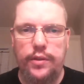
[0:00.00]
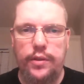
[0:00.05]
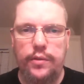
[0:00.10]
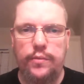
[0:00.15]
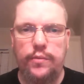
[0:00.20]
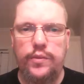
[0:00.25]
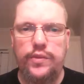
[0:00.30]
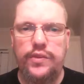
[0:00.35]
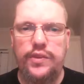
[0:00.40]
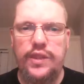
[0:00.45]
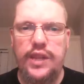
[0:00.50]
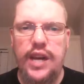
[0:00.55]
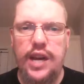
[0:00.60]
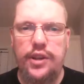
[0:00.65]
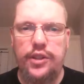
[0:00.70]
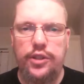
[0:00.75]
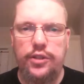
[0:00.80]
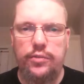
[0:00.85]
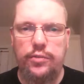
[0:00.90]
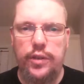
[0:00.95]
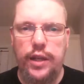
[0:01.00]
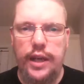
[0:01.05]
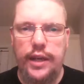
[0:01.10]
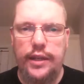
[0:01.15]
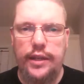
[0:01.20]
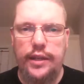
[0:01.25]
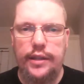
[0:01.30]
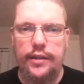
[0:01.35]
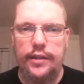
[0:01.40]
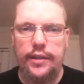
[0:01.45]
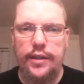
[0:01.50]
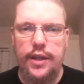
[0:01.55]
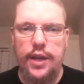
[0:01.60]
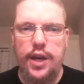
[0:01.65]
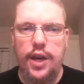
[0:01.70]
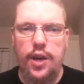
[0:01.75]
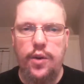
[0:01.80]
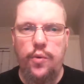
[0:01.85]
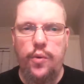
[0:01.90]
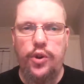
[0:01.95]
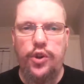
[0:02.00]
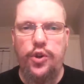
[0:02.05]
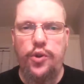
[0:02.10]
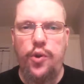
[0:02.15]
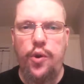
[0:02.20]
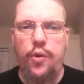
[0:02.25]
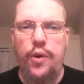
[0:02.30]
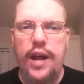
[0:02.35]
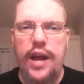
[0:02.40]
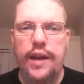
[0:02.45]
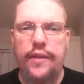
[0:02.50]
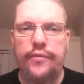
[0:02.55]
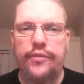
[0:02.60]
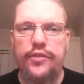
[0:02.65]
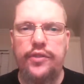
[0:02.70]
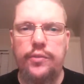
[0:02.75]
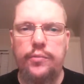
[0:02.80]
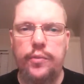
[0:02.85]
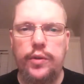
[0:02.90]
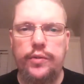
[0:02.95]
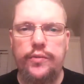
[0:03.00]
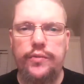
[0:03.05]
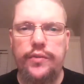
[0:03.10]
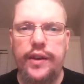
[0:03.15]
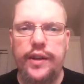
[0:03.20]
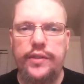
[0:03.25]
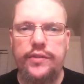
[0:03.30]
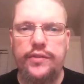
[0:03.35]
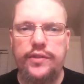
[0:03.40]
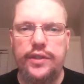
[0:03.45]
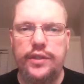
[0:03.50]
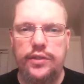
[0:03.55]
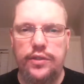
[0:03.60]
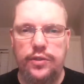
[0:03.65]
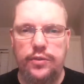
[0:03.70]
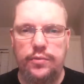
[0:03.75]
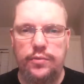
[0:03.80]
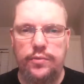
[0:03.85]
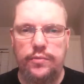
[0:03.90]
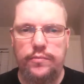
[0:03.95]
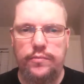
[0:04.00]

and we'll see how you like it when you don't have someone facing you.